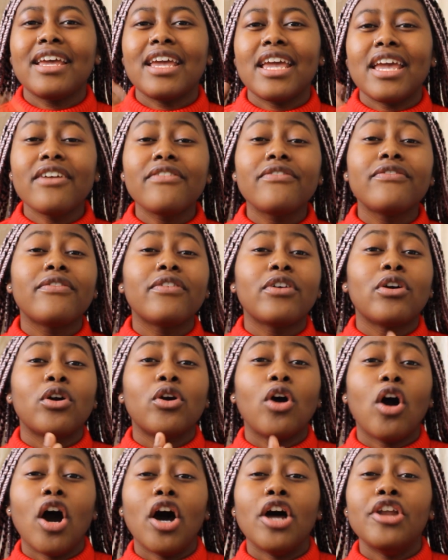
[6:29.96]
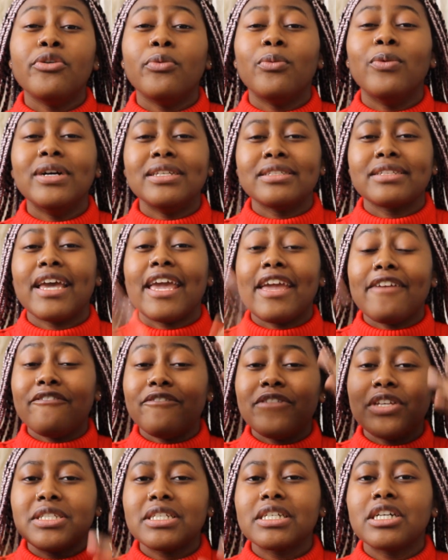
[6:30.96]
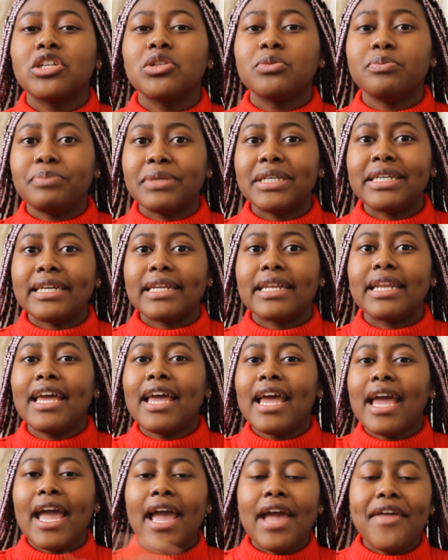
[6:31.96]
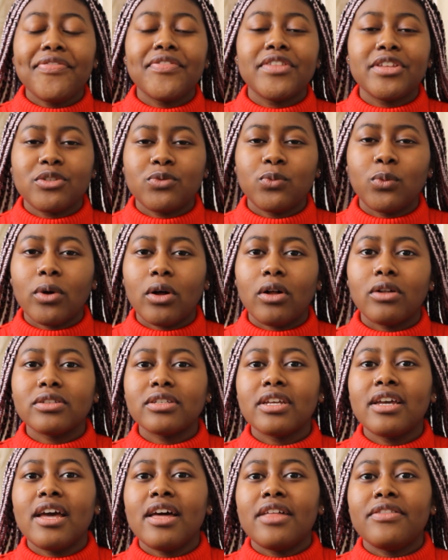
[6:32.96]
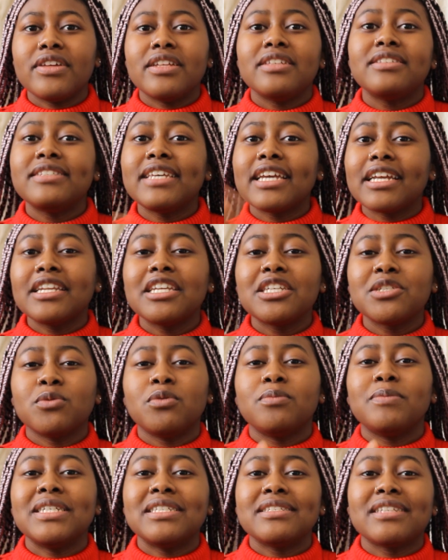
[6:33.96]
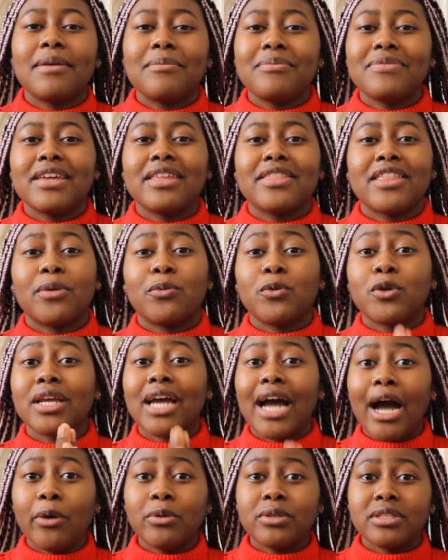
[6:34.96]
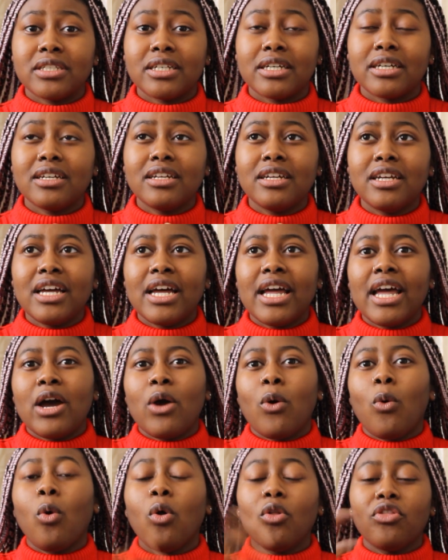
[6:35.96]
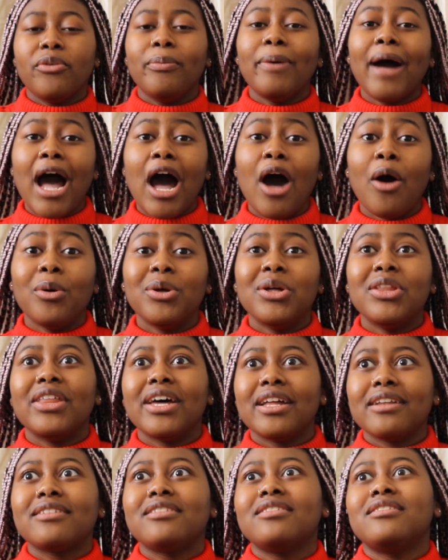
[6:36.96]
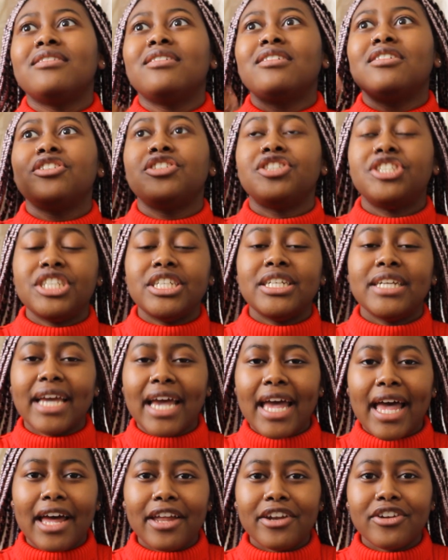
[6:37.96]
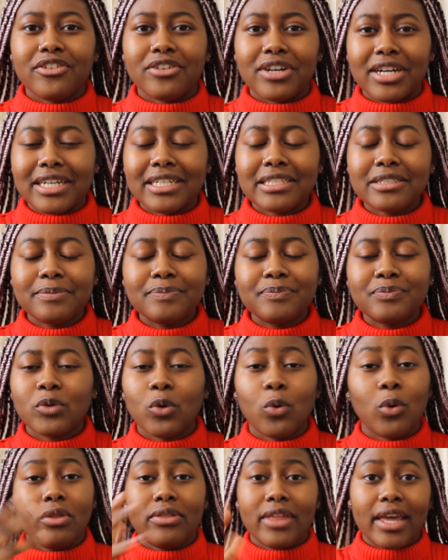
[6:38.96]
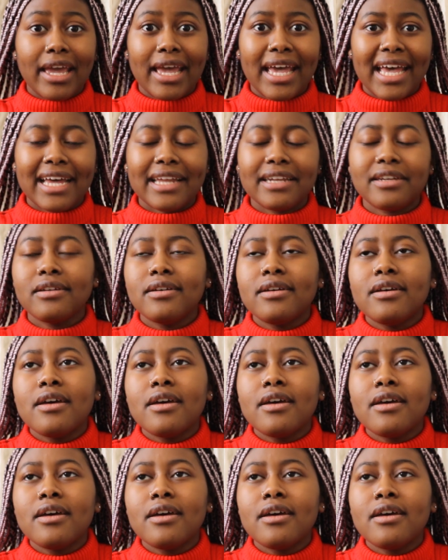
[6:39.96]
if God was a physical being in this world, then sickness would be something that would counter all the power that she had, right? Or they had.